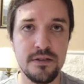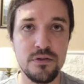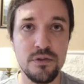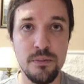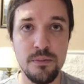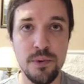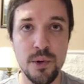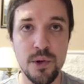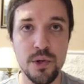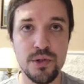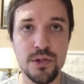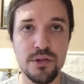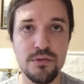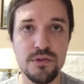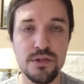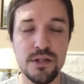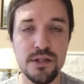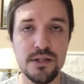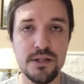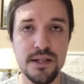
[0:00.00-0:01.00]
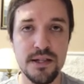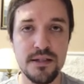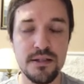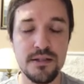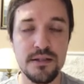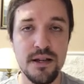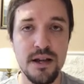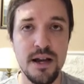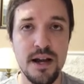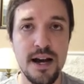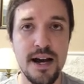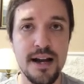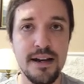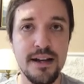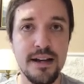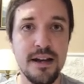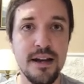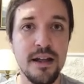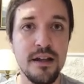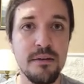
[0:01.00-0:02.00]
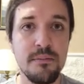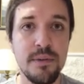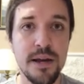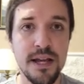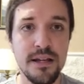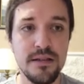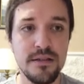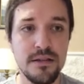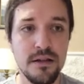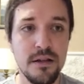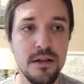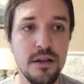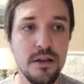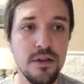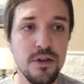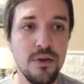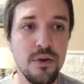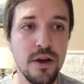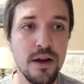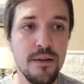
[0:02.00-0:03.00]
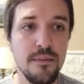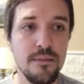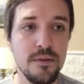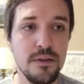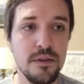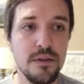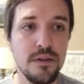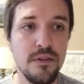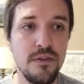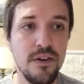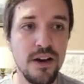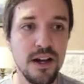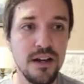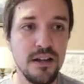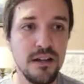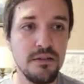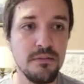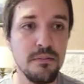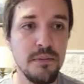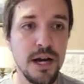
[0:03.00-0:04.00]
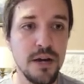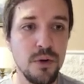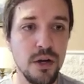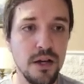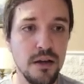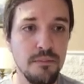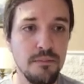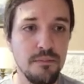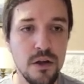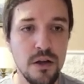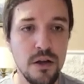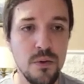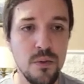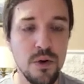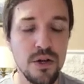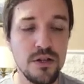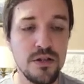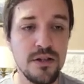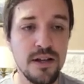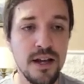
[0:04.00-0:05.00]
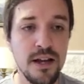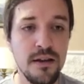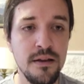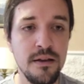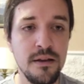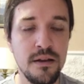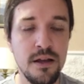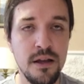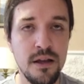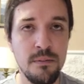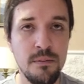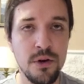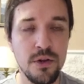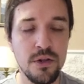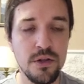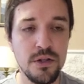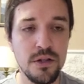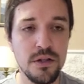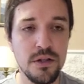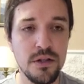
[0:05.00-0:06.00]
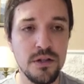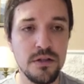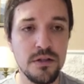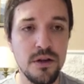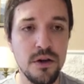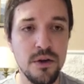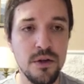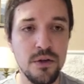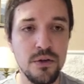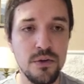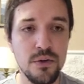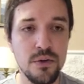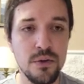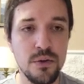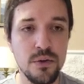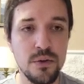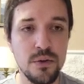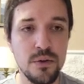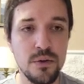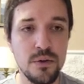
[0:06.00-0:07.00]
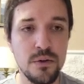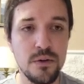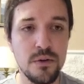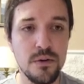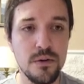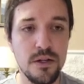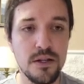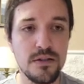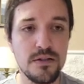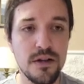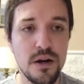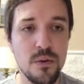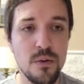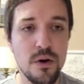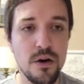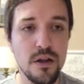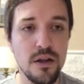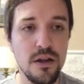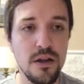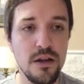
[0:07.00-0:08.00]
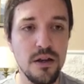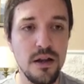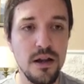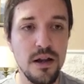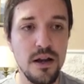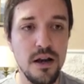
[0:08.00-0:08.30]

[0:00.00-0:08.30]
support and resistance are in another place, you can define it manually, in which time the bot is going to start working